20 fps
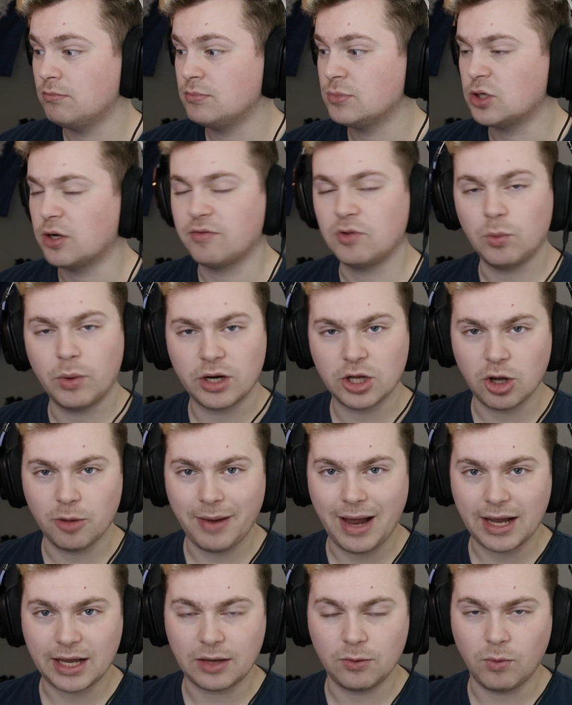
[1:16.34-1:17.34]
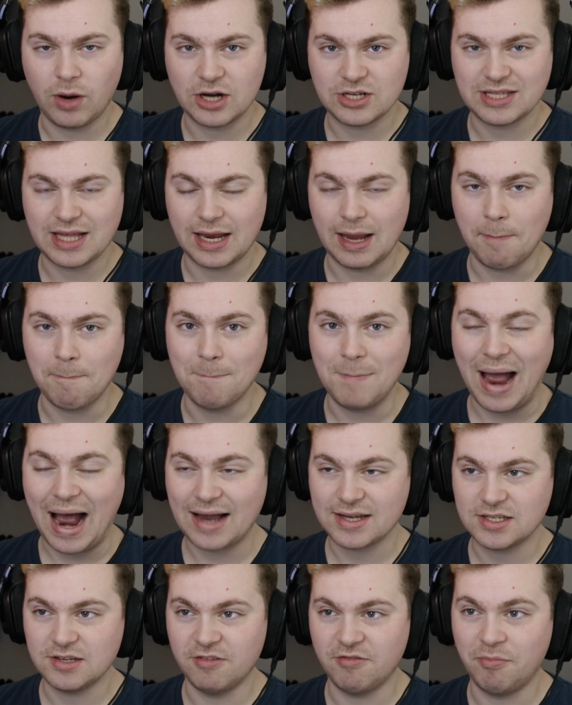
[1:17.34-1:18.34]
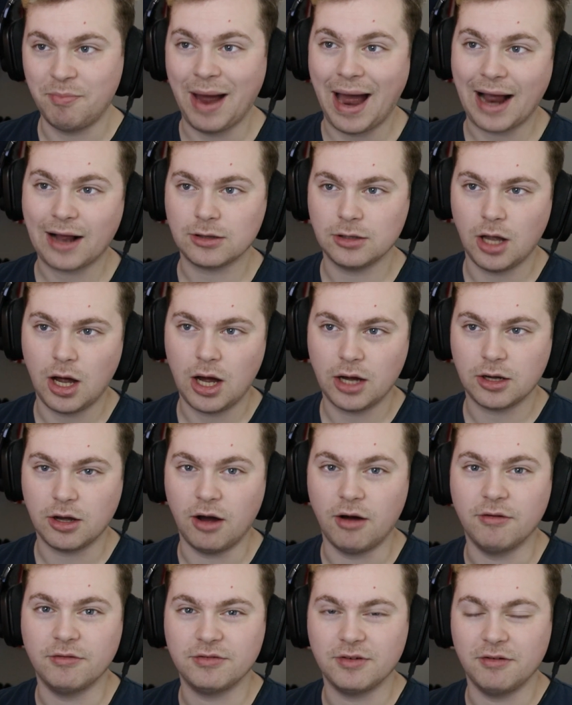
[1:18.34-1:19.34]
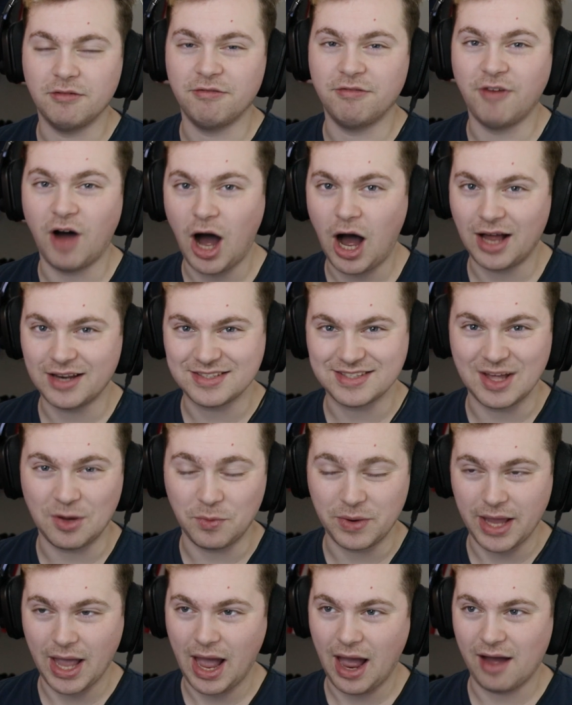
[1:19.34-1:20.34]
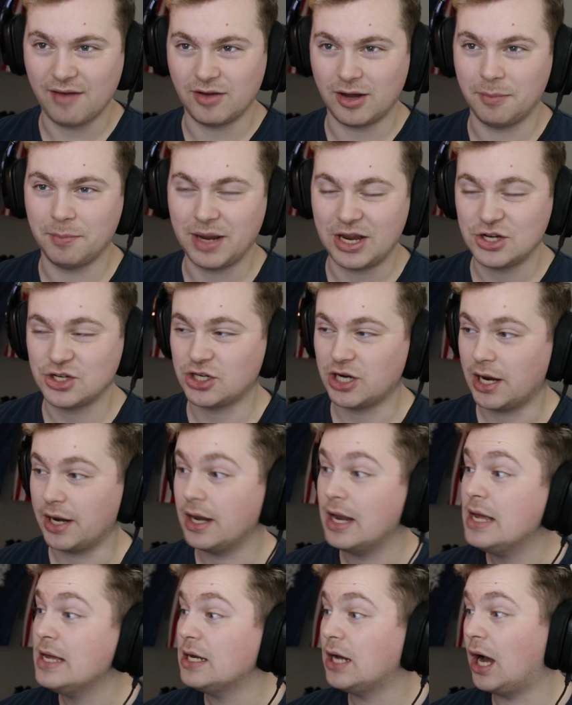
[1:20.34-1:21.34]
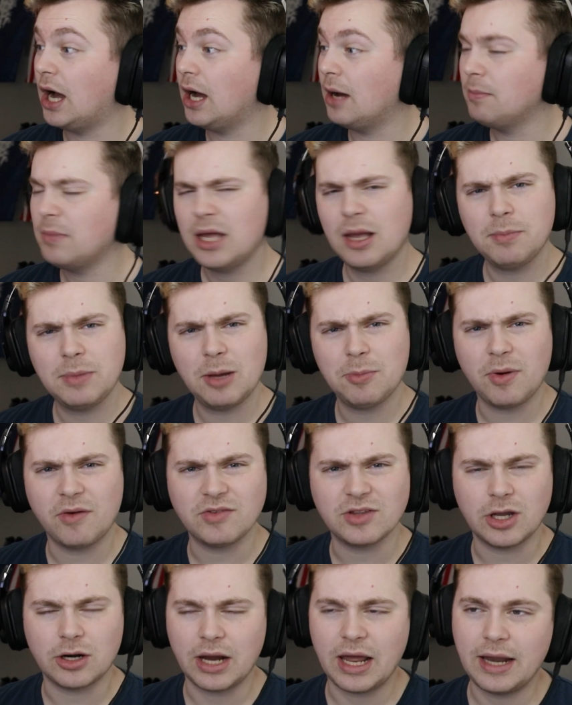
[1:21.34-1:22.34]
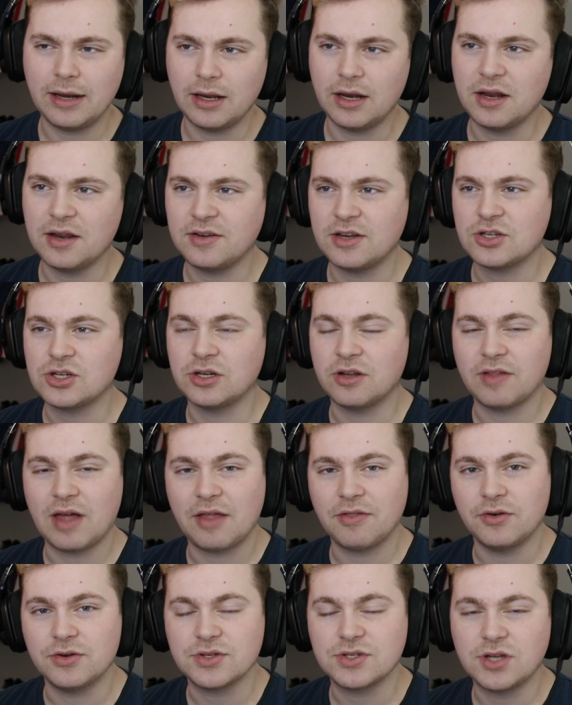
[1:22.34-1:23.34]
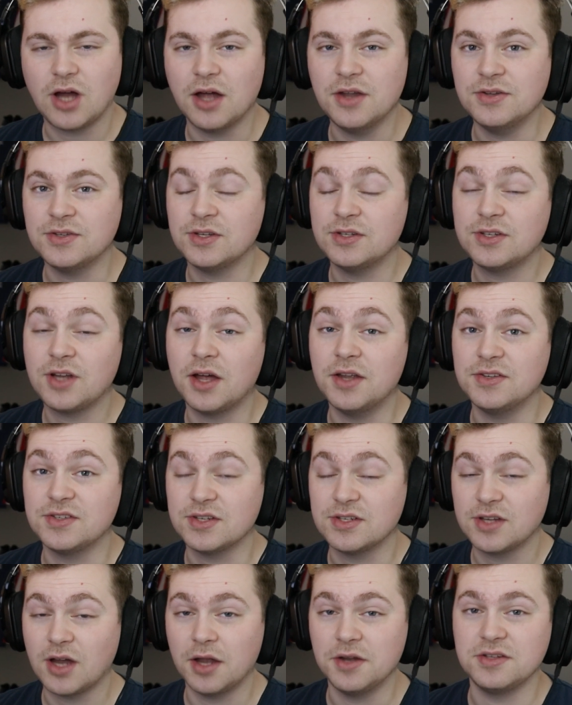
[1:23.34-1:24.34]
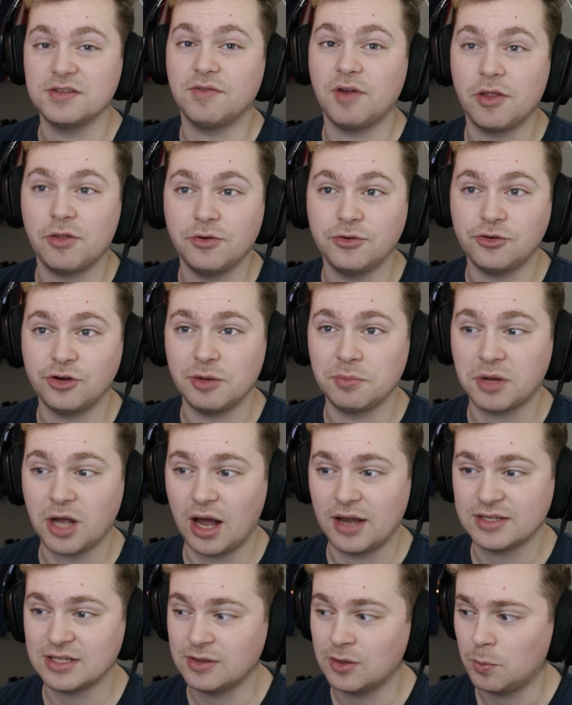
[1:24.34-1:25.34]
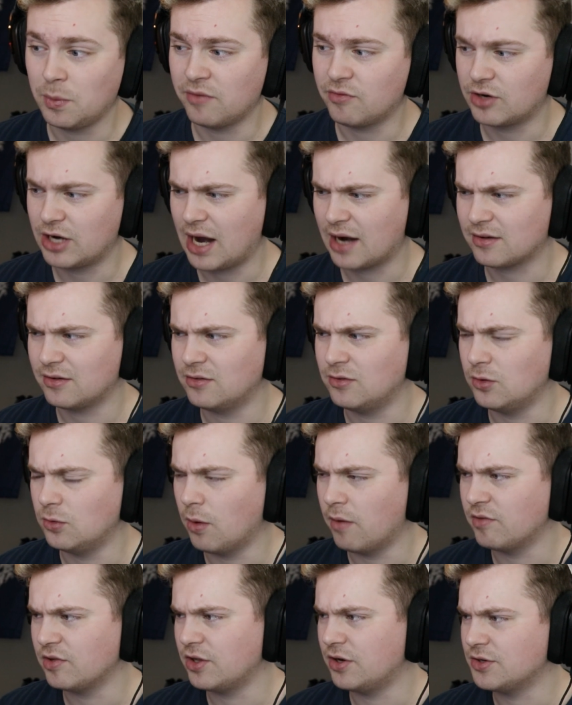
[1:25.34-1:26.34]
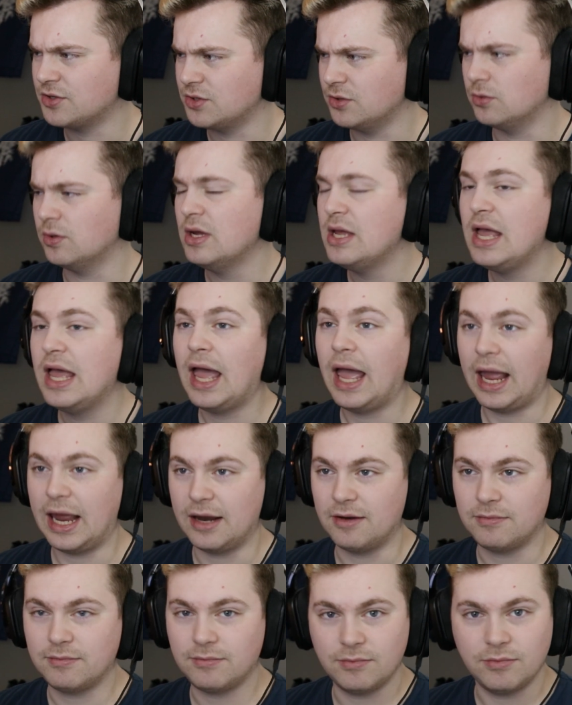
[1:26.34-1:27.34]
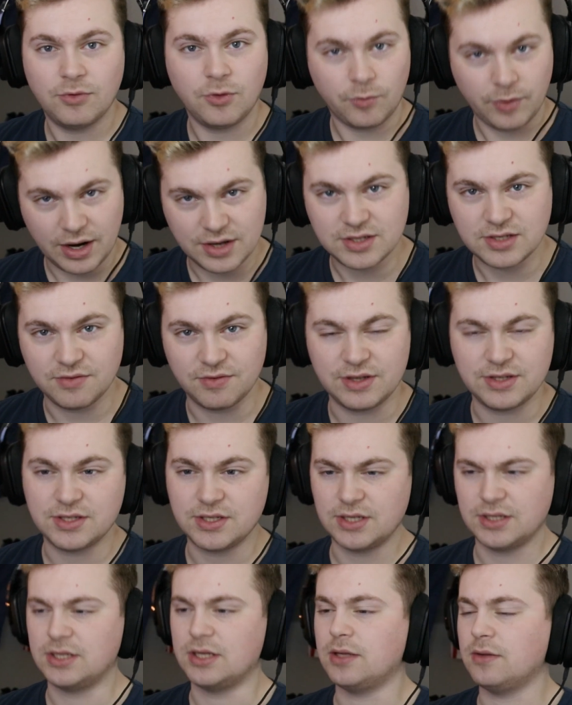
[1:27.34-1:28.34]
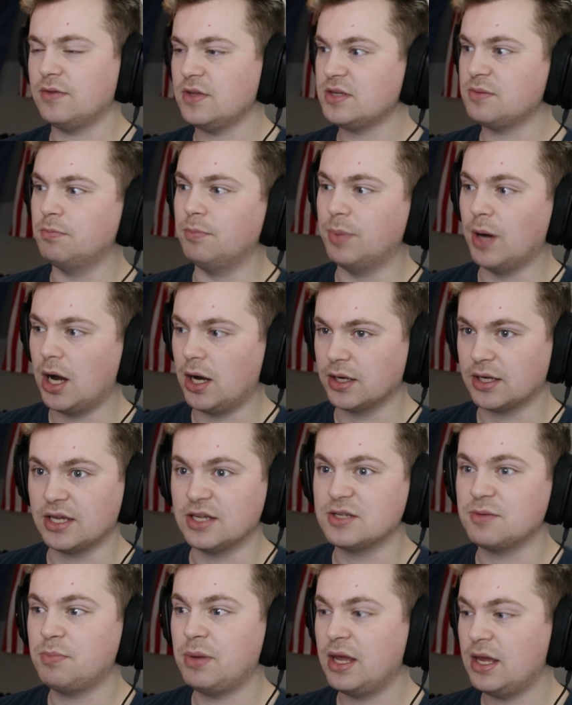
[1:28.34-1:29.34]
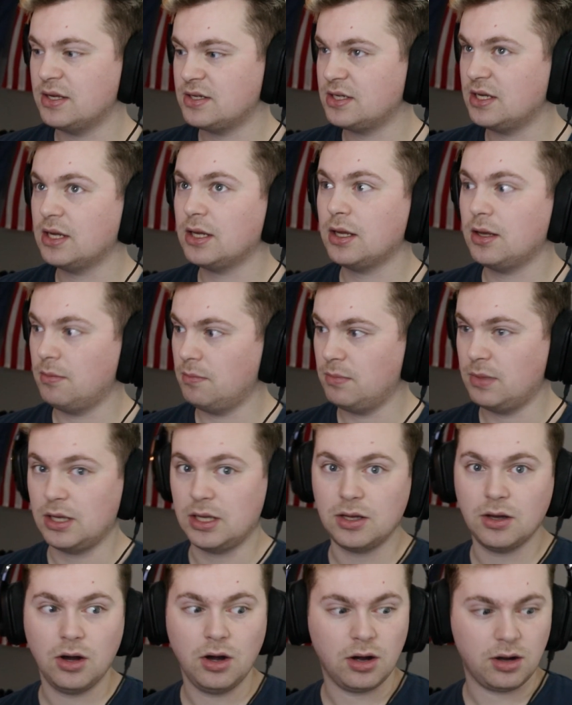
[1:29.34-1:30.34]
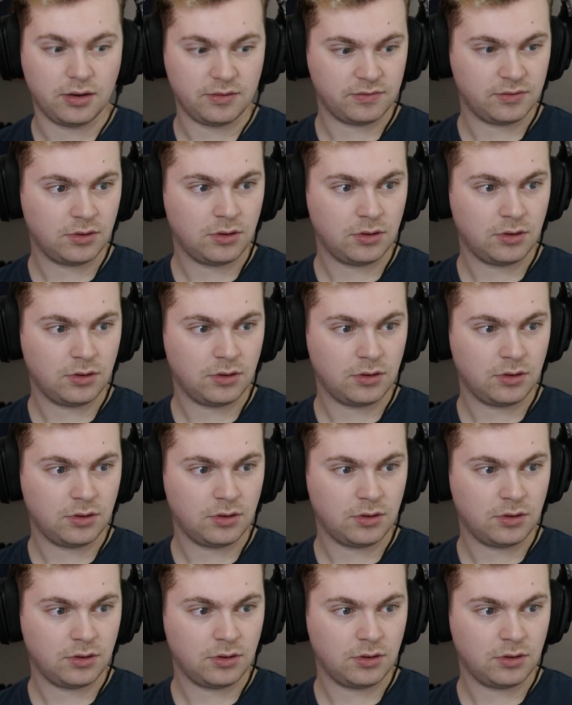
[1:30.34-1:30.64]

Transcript: So if you want to go back and watch that massive backlog of VODs that we have on Patreon, hit me up over there. And in addition to that, there's tons and tons and tons of other Dream content that we've reacted to over there too. And the rest of NCT. This bug is pissing me off.